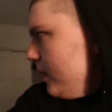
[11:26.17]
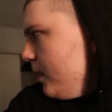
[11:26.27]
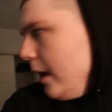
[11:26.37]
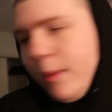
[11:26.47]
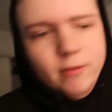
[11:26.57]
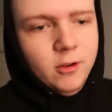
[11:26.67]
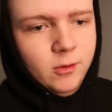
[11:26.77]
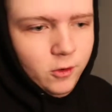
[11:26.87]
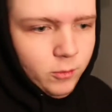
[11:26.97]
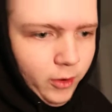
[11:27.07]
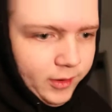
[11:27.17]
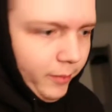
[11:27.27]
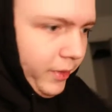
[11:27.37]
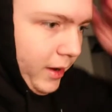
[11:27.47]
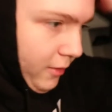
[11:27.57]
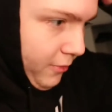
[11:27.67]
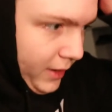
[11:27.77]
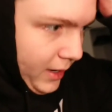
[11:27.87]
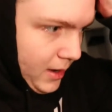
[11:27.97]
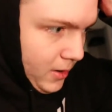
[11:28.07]
I might have to use Uber or something. I don't
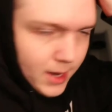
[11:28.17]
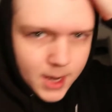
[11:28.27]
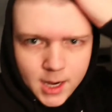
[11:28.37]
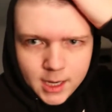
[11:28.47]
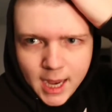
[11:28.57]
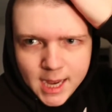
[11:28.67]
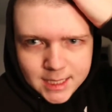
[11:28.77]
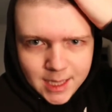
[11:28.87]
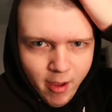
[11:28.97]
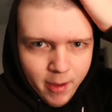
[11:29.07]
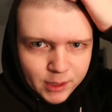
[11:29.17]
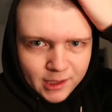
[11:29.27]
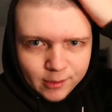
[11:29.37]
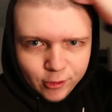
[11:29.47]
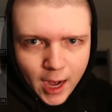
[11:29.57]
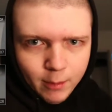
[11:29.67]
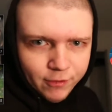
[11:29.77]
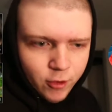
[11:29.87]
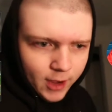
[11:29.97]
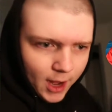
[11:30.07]
fucking know. Uh, guys, please subscribe
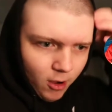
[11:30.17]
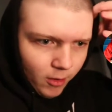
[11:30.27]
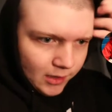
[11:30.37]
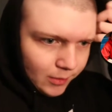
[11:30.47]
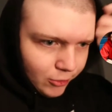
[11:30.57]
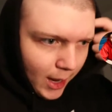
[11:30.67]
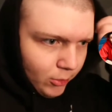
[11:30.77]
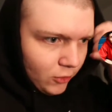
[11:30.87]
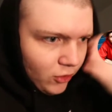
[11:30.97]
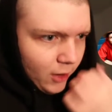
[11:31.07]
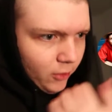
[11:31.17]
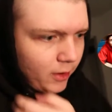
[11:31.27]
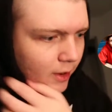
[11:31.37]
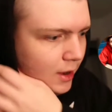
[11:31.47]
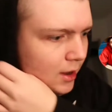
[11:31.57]
if you are not already subscribed to the channel.